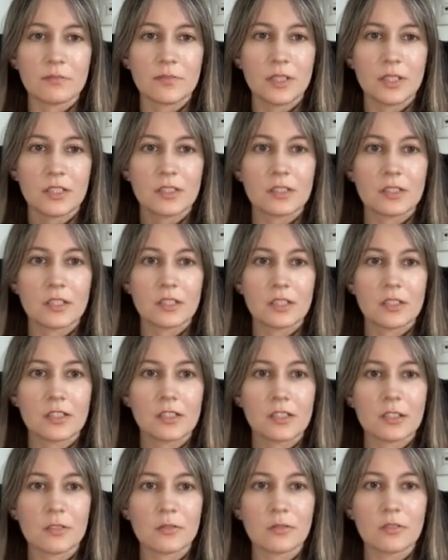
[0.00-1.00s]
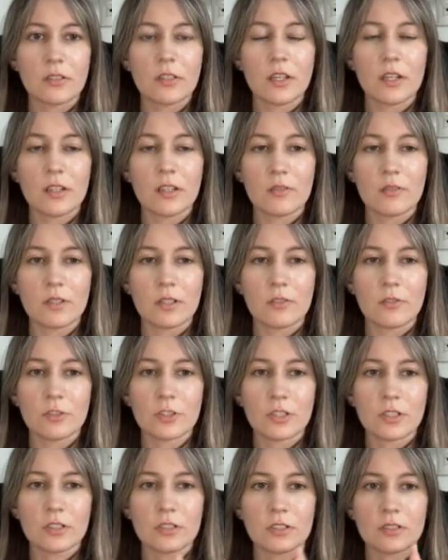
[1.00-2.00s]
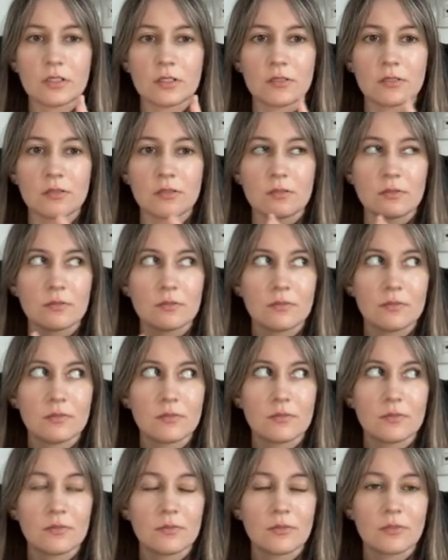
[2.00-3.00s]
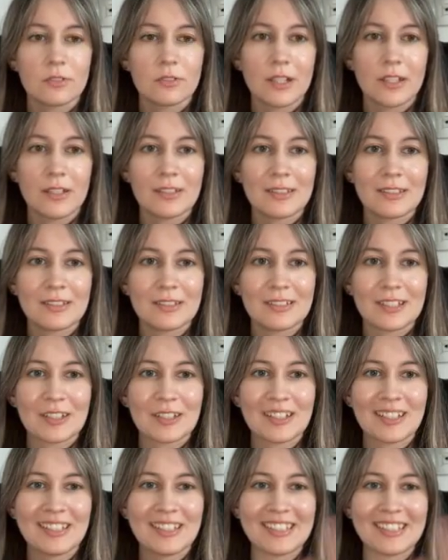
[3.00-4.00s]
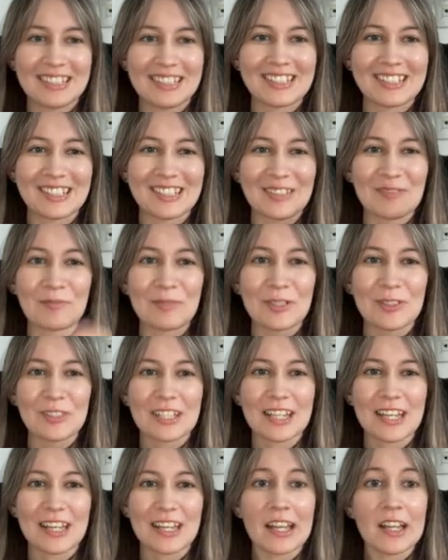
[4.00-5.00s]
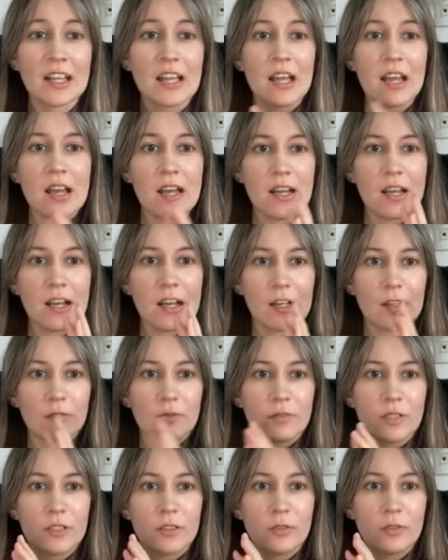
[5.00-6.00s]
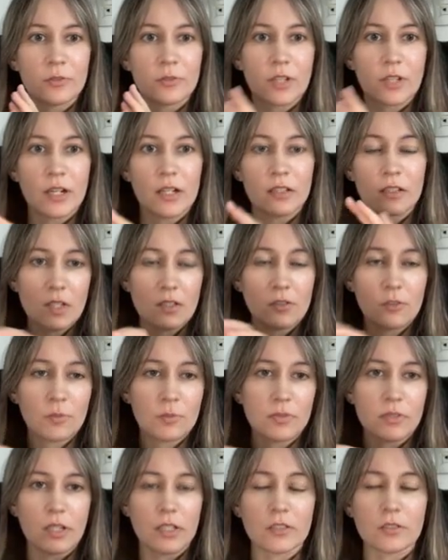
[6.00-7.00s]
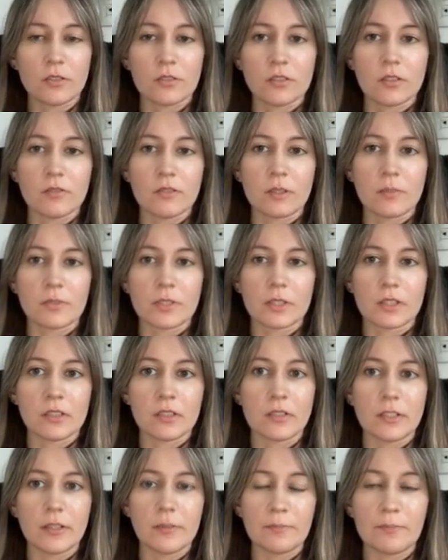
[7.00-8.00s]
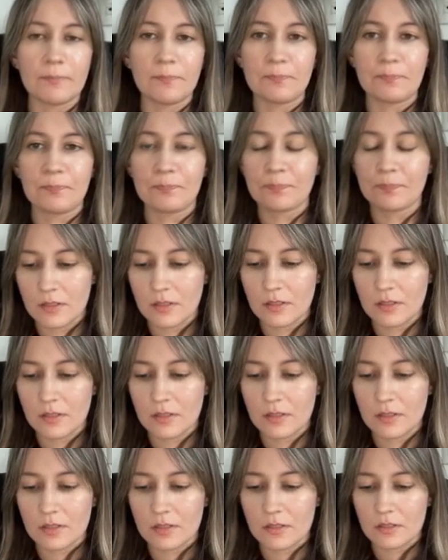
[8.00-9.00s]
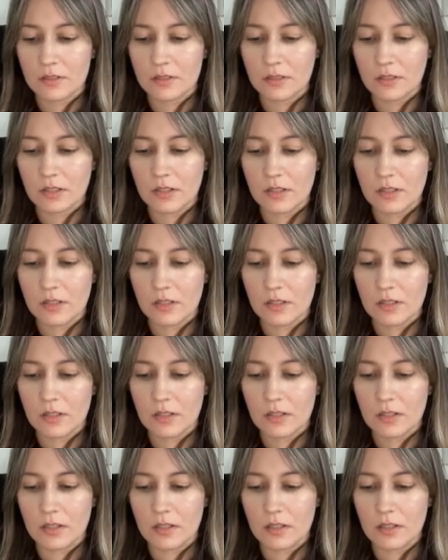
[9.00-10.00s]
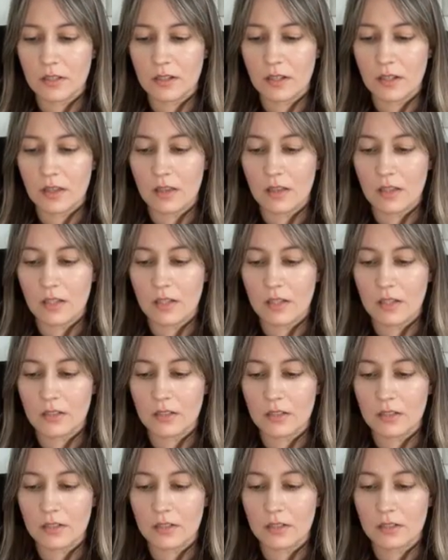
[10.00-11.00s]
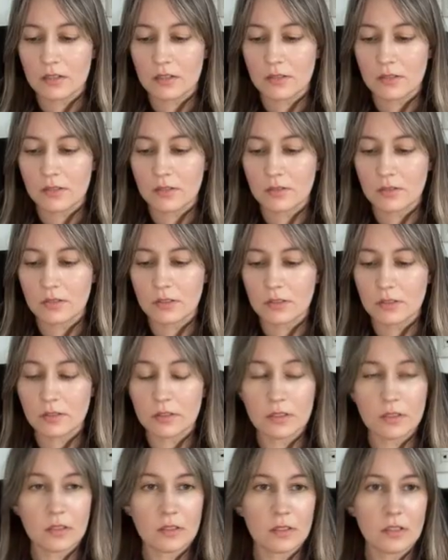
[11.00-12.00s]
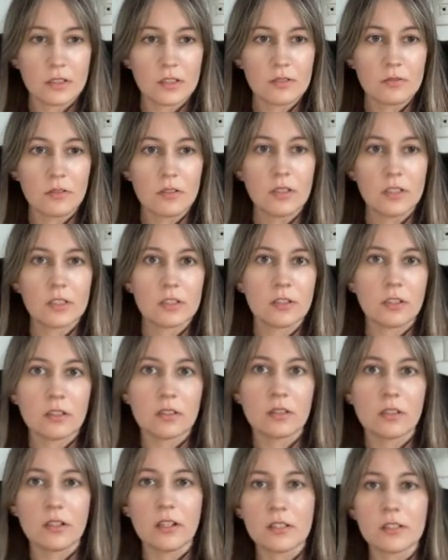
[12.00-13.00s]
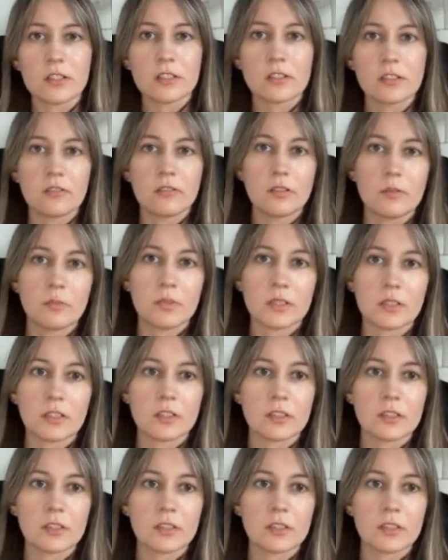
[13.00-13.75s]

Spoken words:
it's a good thing when you just write the music again, when you write your price on the website. Yeah. Okay, I think also this one is not necessary, but